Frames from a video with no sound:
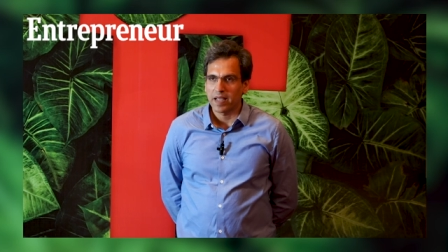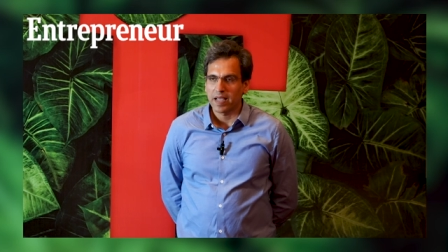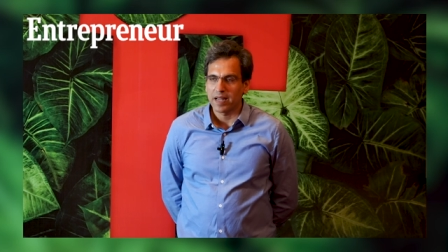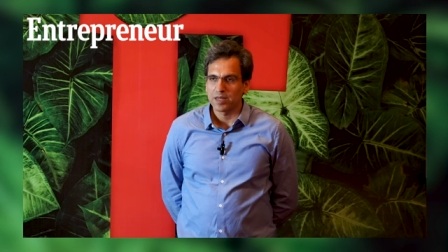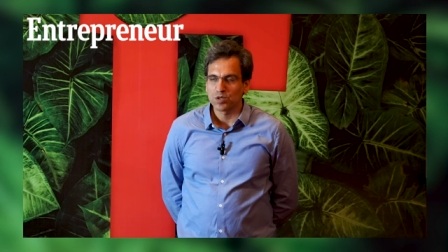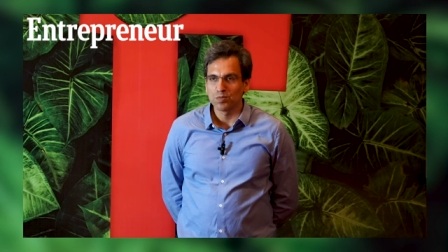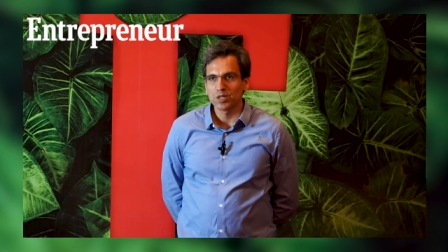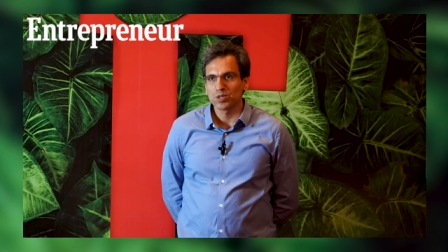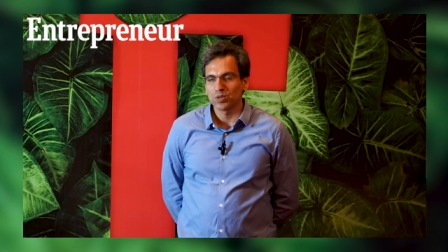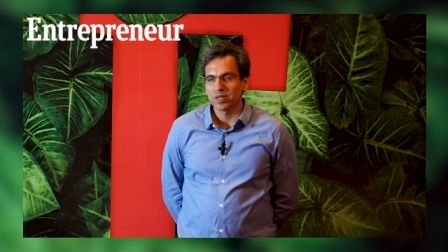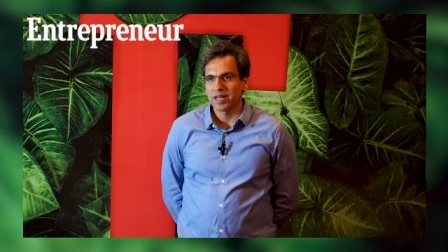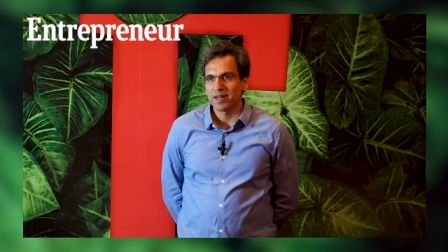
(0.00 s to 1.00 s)
And so much
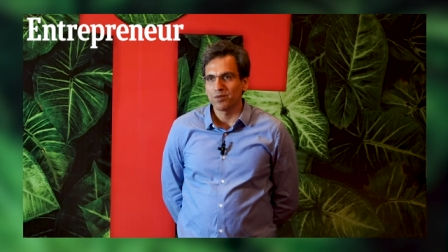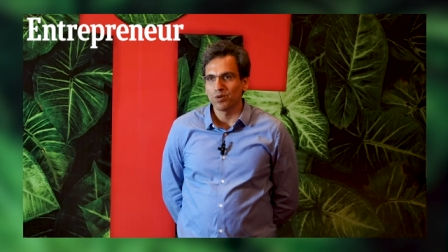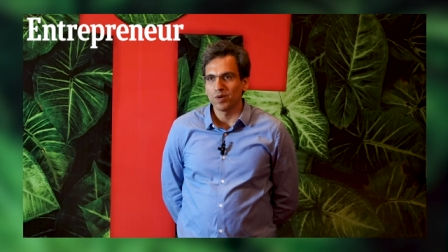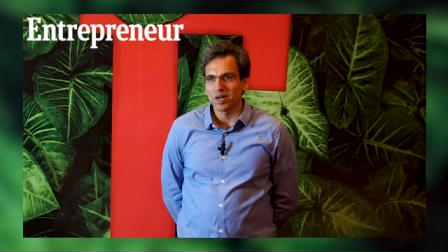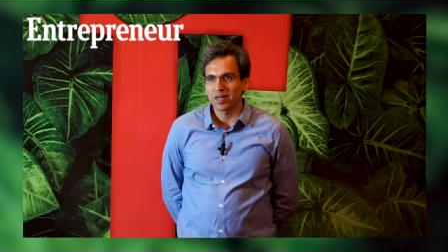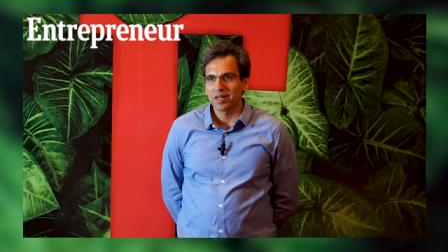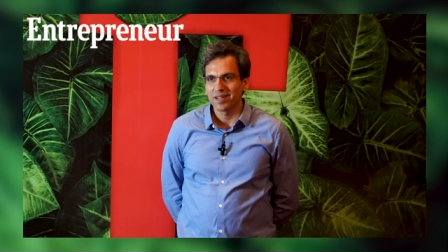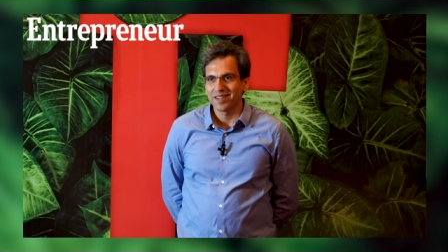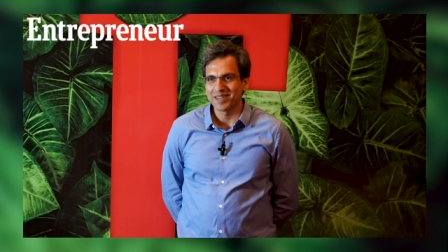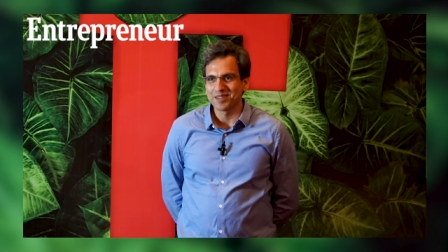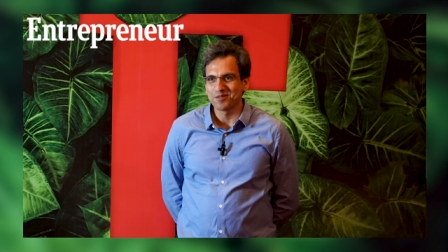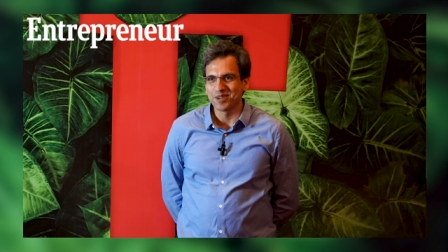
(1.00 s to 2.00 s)
so that I have no work
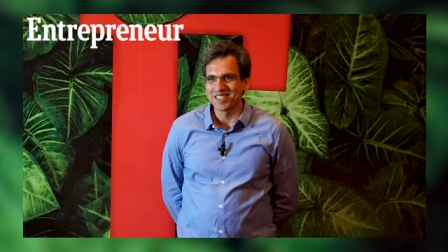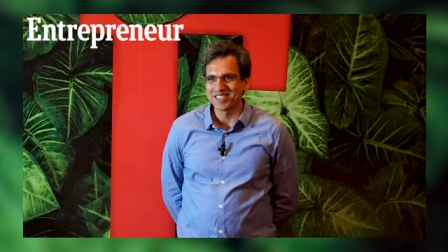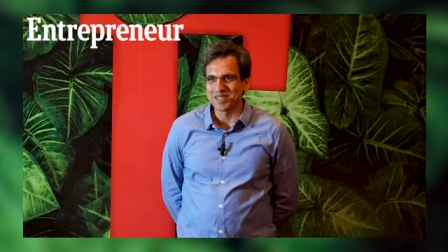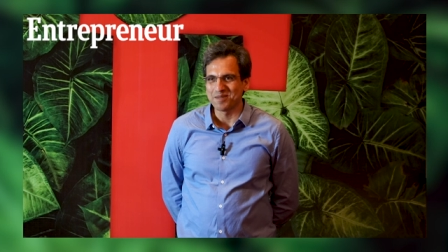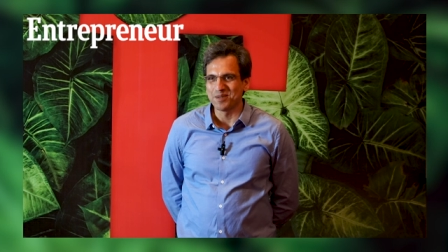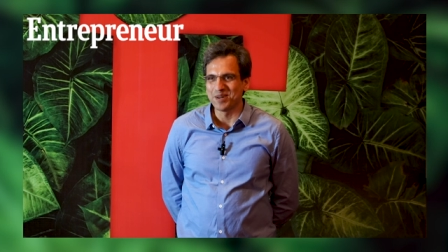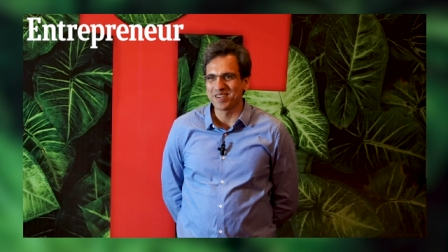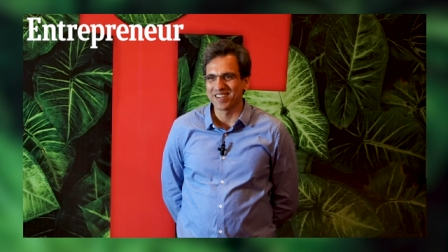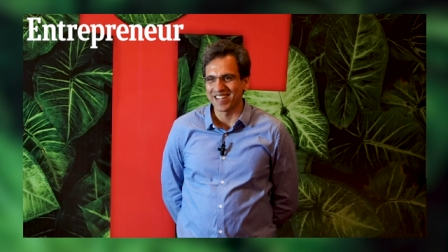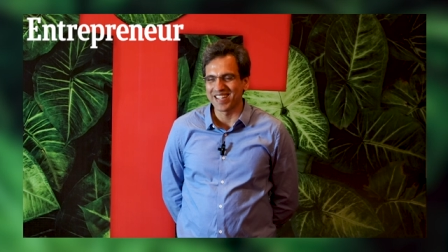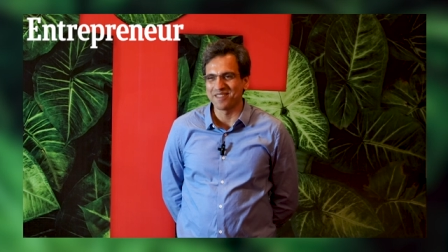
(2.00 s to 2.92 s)
at InfoEdge anymore.